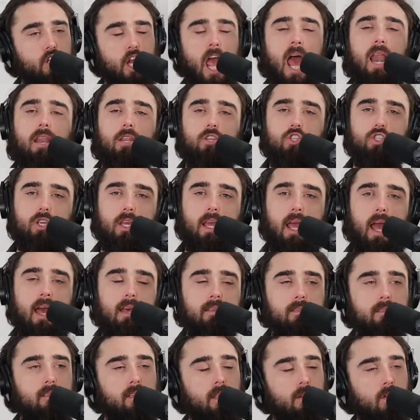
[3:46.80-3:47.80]
challenging
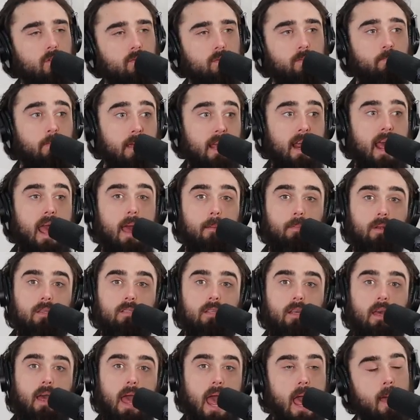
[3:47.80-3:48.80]
as, you know, being
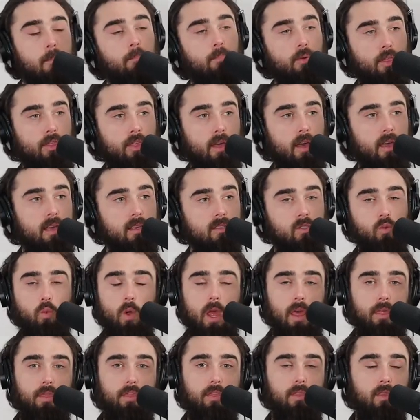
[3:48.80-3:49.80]
able to empathize
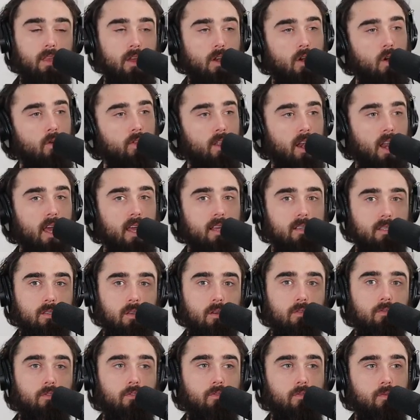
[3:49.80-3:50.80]
with, you know, the
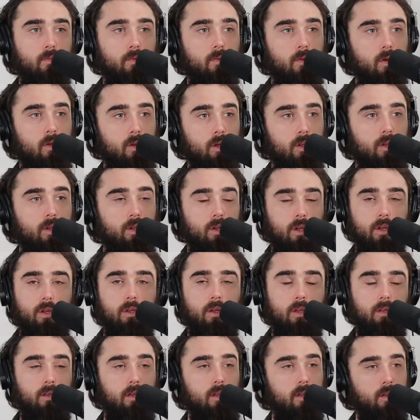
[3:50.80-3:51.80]
likes of
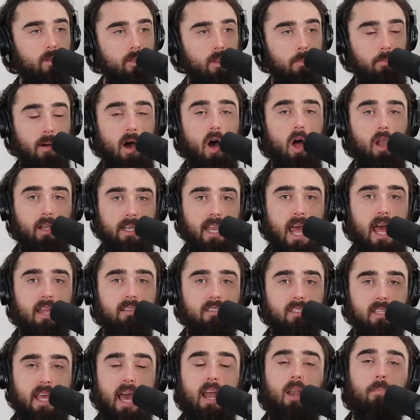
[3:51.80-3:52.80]
the bald
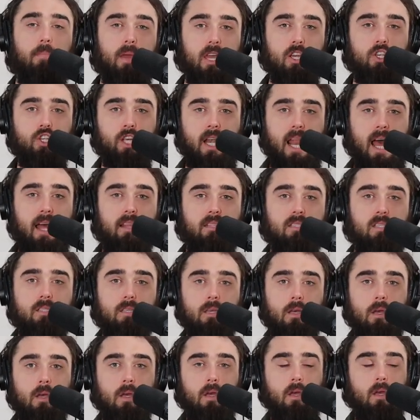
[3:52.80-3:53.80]
lads, the alopecia
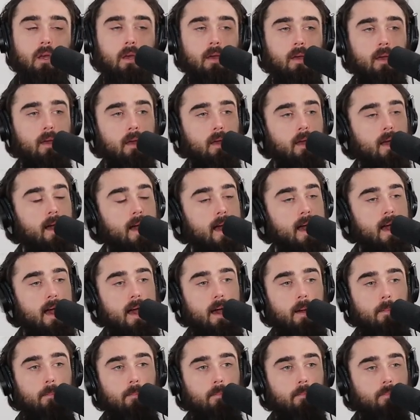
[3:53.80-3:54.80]
lads,
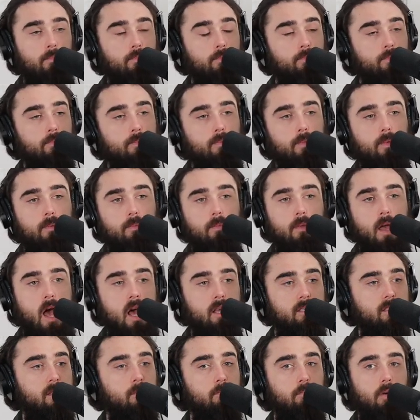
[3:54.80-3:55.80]

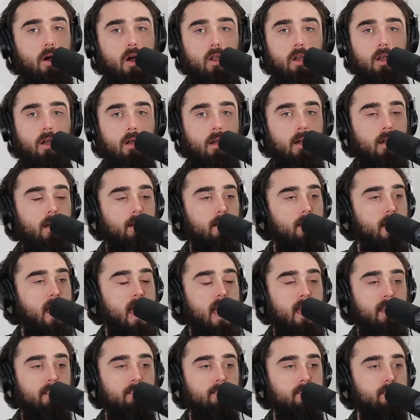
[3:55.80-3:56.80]
Austin Butler,
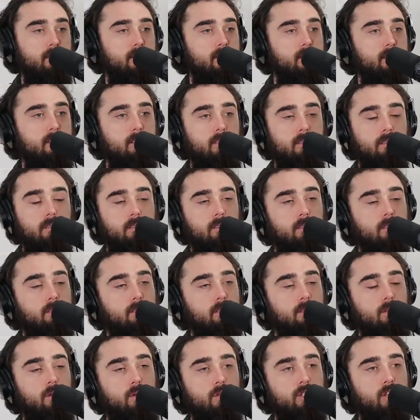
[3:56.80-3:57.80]
and
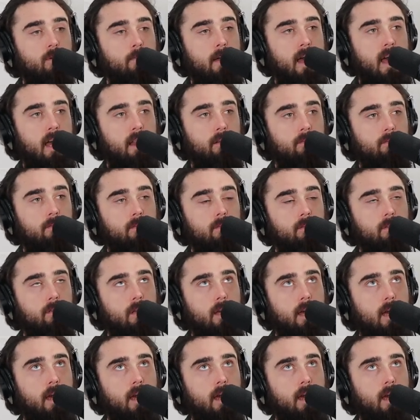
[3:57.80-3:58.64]
who's your man?